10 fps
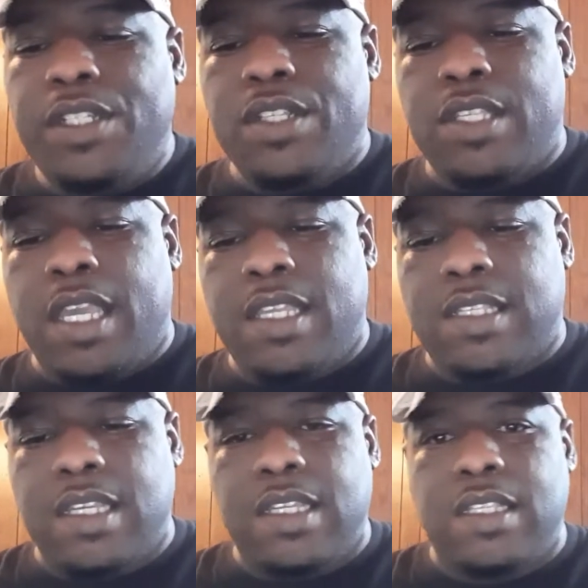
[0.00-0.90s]
says
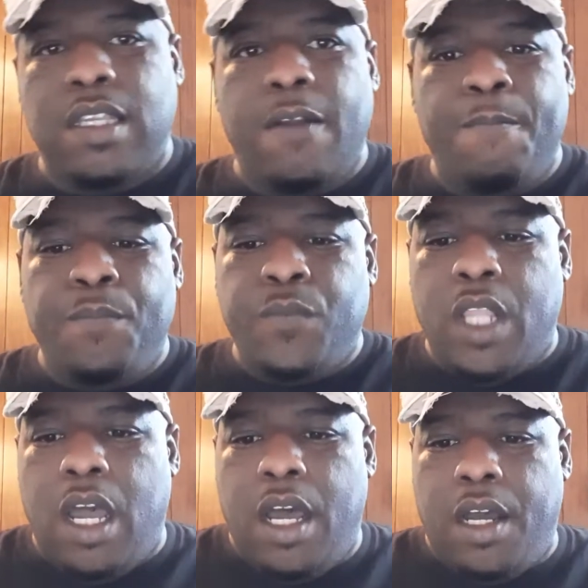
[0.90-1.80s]
is
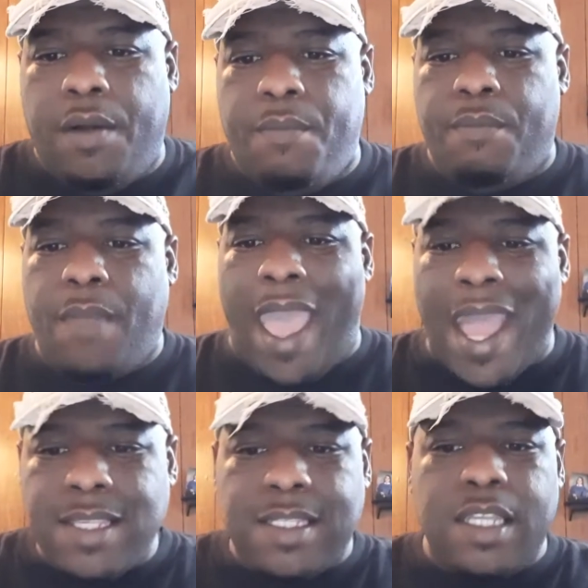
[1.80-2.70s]

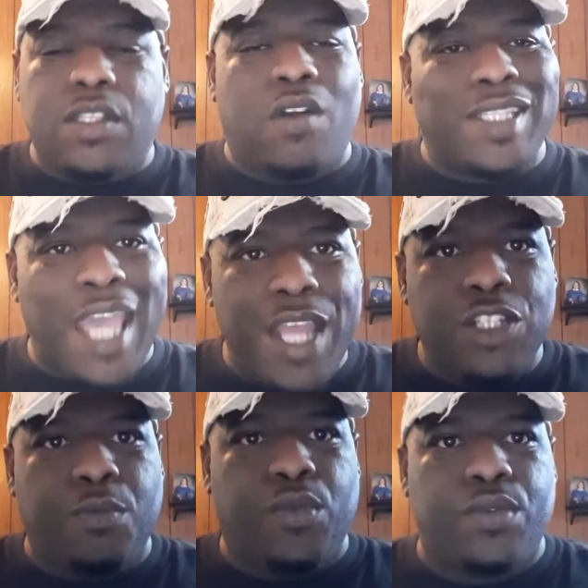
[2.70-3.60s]
assets are
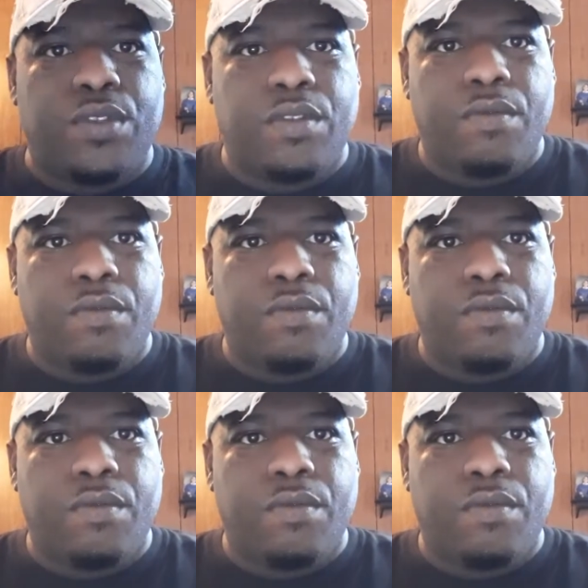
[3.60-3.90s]
tangibles,